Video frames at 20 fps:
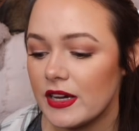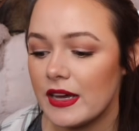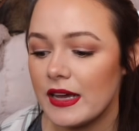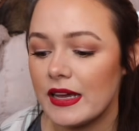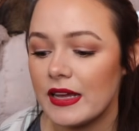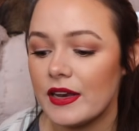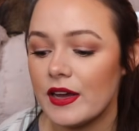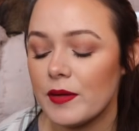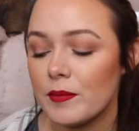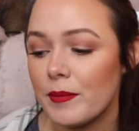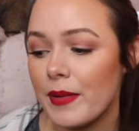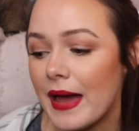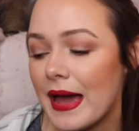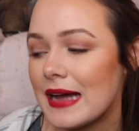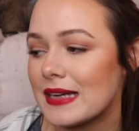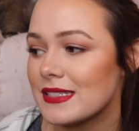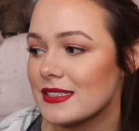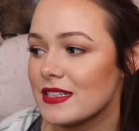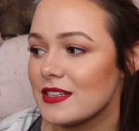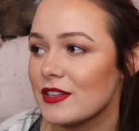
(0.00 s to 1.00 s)
and
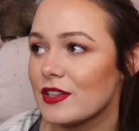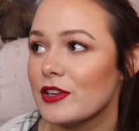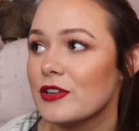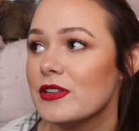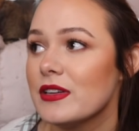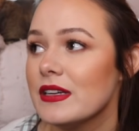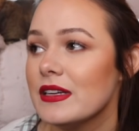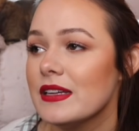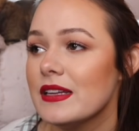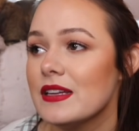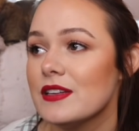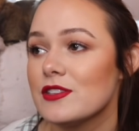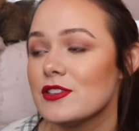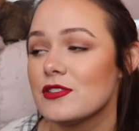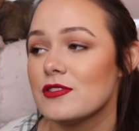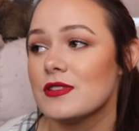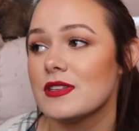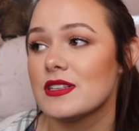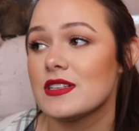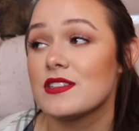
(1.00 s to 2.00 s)
unpacked and unloaded
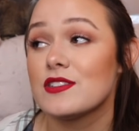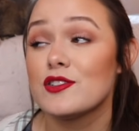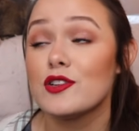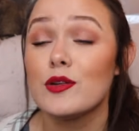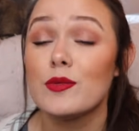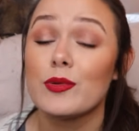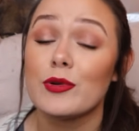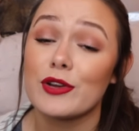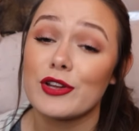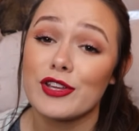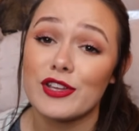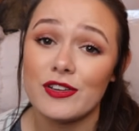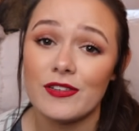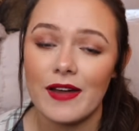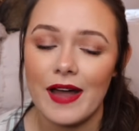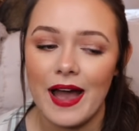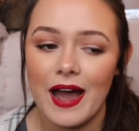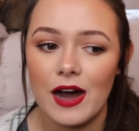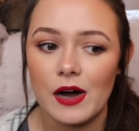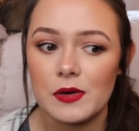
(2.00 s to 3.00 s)
into this super
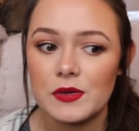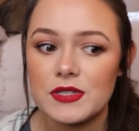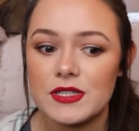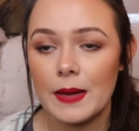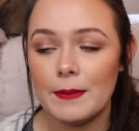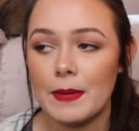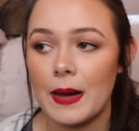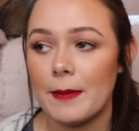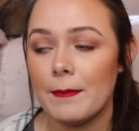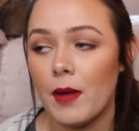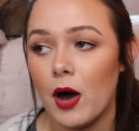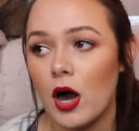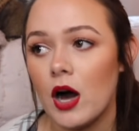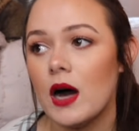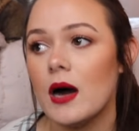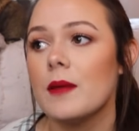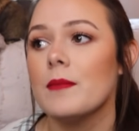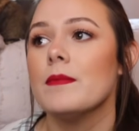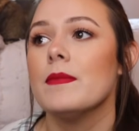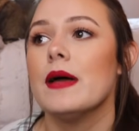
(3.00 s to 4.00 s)
cute house. And my
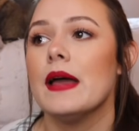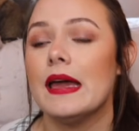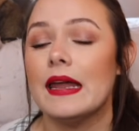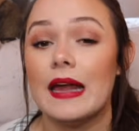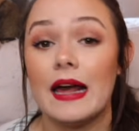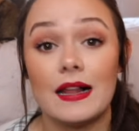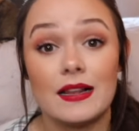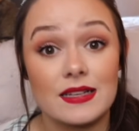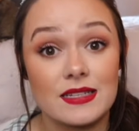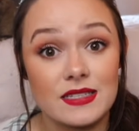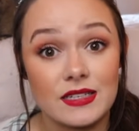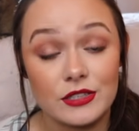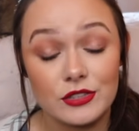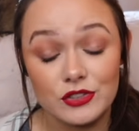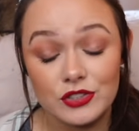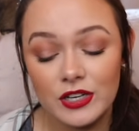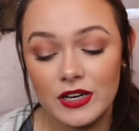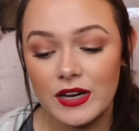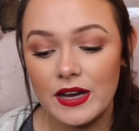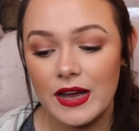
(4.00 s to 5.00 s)
mom and
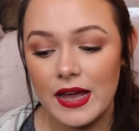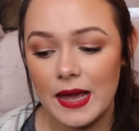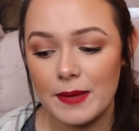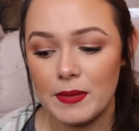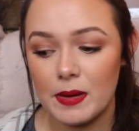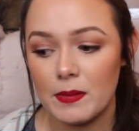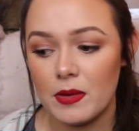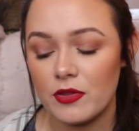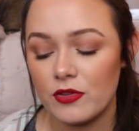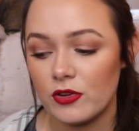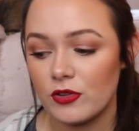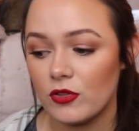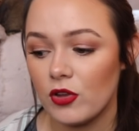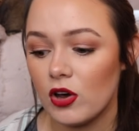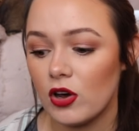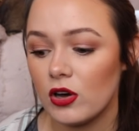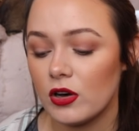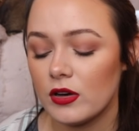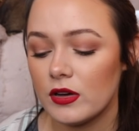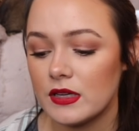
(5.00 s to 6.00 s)
Alexandra and my
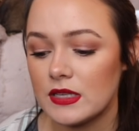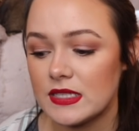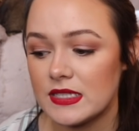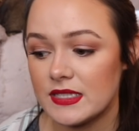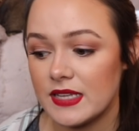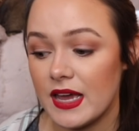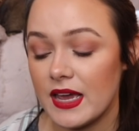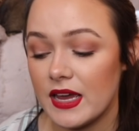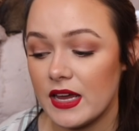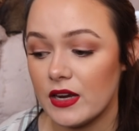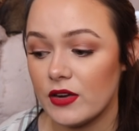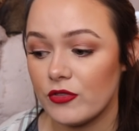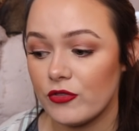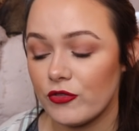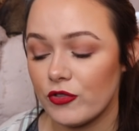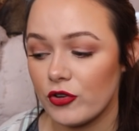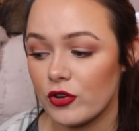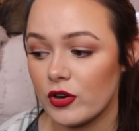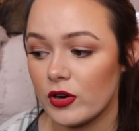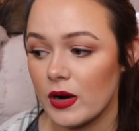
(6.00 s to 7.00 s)
mother-in-law stayed
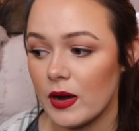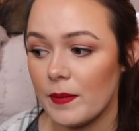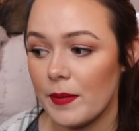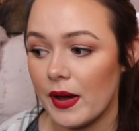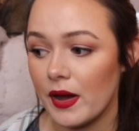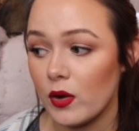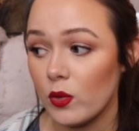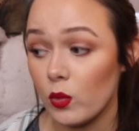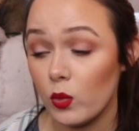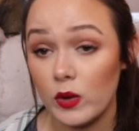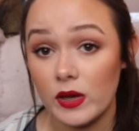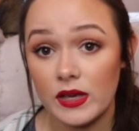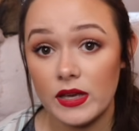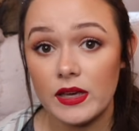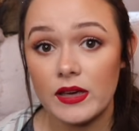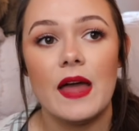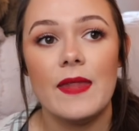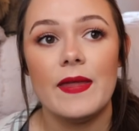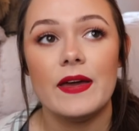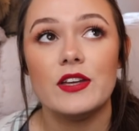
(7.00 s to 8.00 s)
for about a
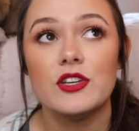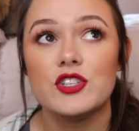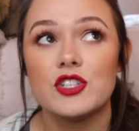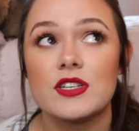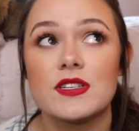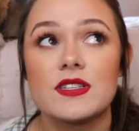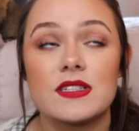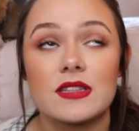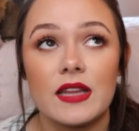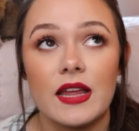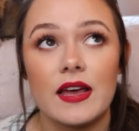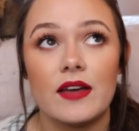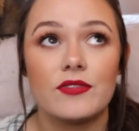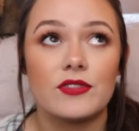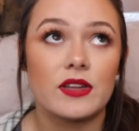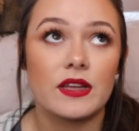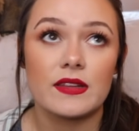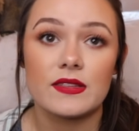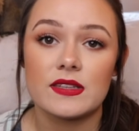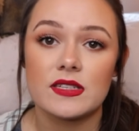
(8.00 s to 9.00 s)
week, and they just
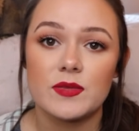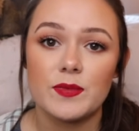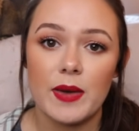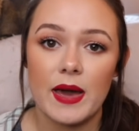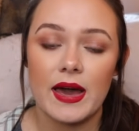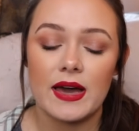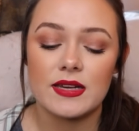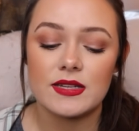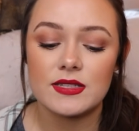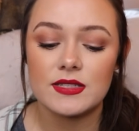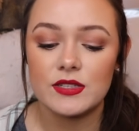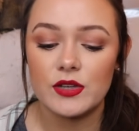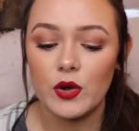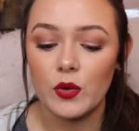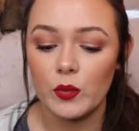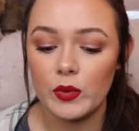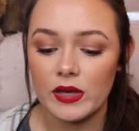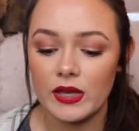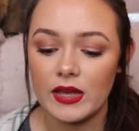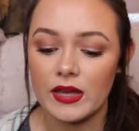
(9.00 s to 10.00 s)
left like this past
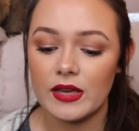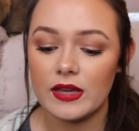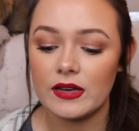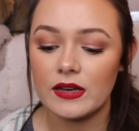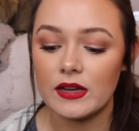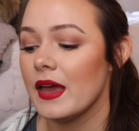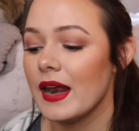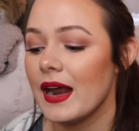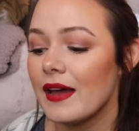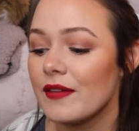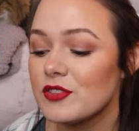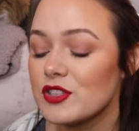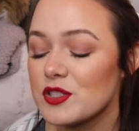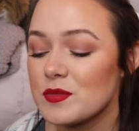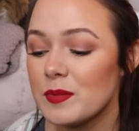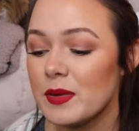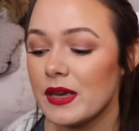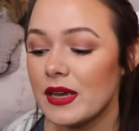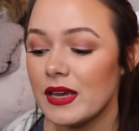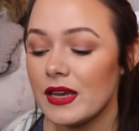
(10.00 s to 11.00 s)
weekend. And I've
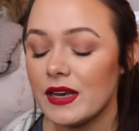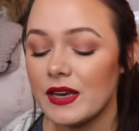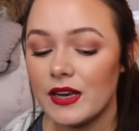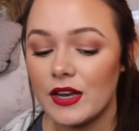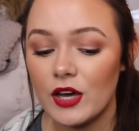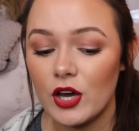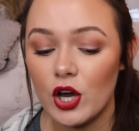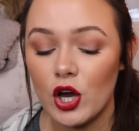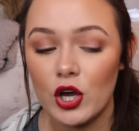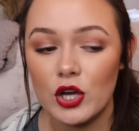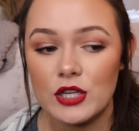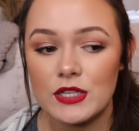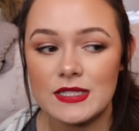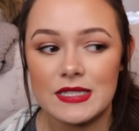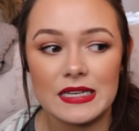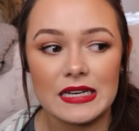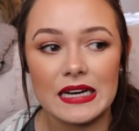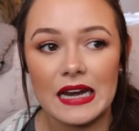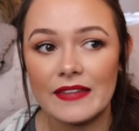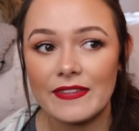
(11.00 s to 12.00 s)
just been
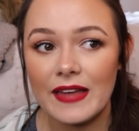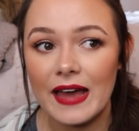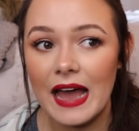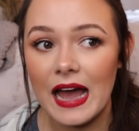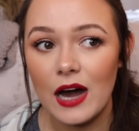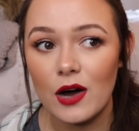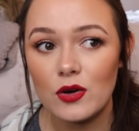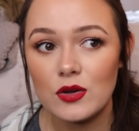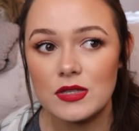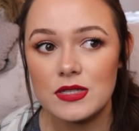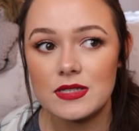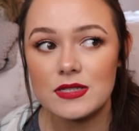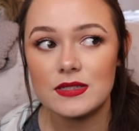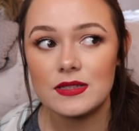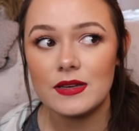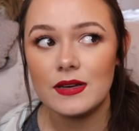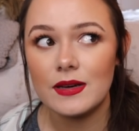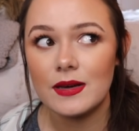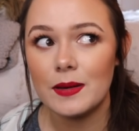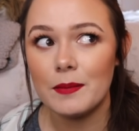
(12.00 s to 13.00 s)
sitting at the house
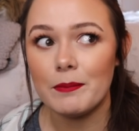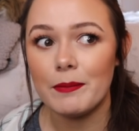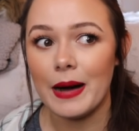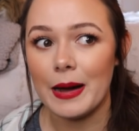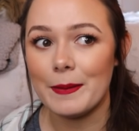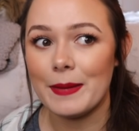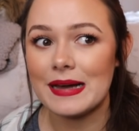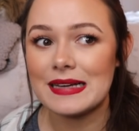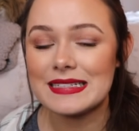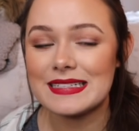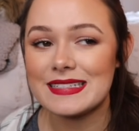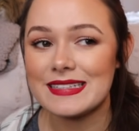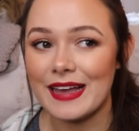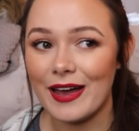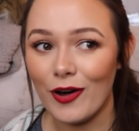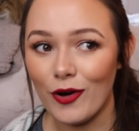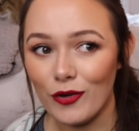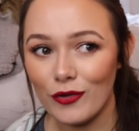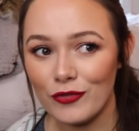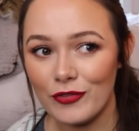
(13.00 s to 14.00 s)
by
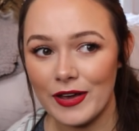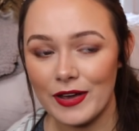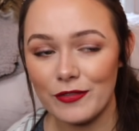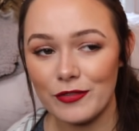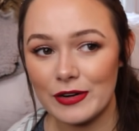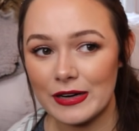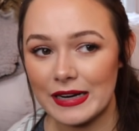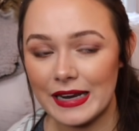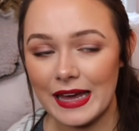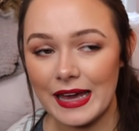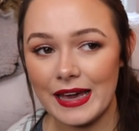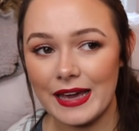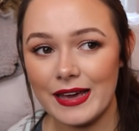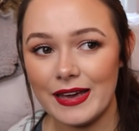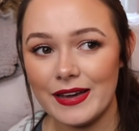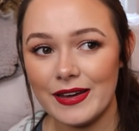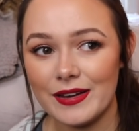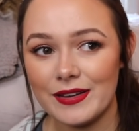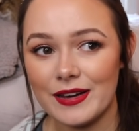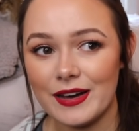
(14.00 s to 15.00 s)
myself every
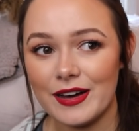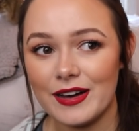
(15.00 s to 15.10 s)
day